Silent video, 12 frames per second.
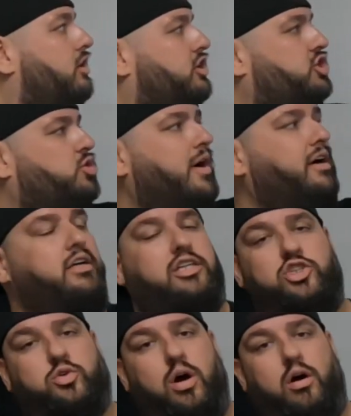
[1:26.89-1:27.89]
trigger
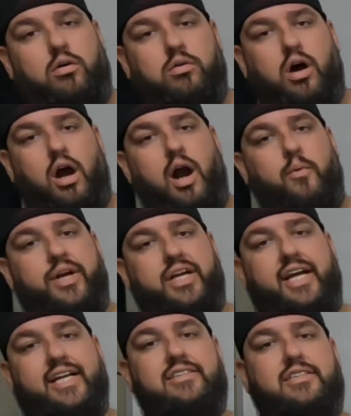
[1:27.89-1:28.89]
control. All right, we
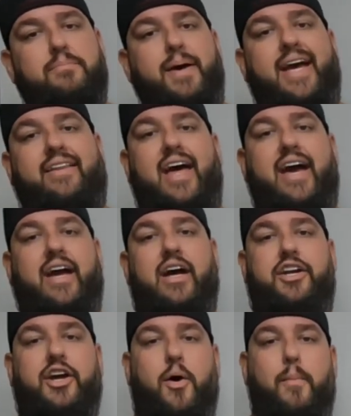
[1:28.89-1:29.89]
need to make that
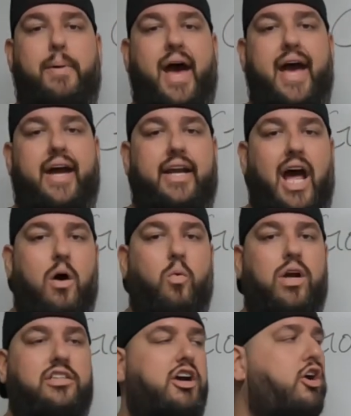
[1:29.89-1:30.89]
gun go bang. Now,
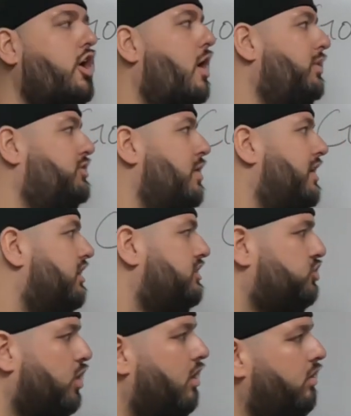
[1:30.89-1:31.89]
what is our goal with trigger
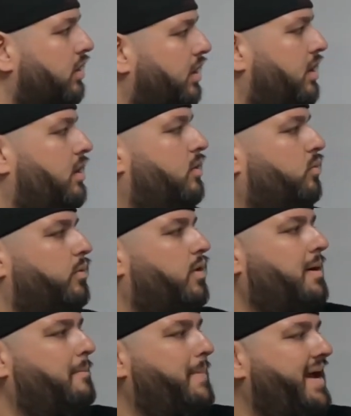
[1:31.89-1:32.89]
control? We
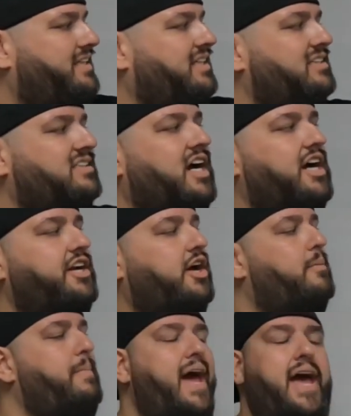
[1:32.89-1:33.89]
want to make this gun
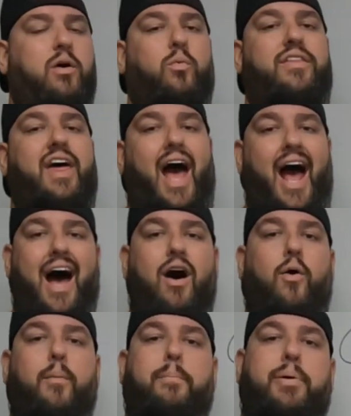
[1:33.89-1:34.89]
go bang
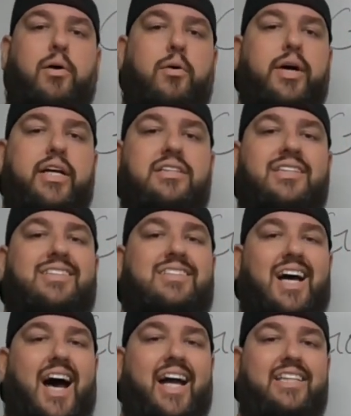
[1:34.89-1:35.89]
without pulling the
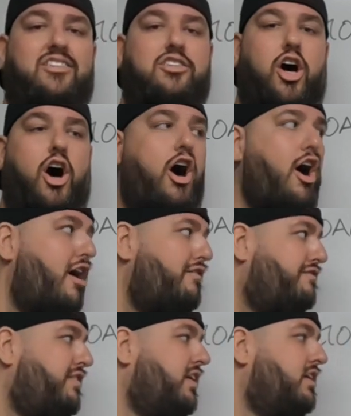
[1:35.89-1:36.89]
sights
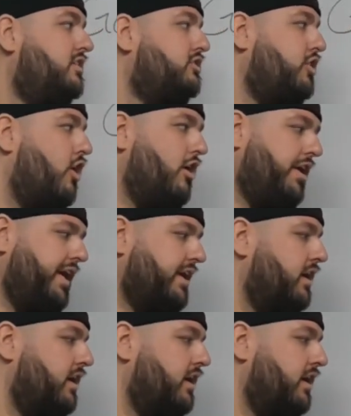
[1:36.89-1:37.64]
off target.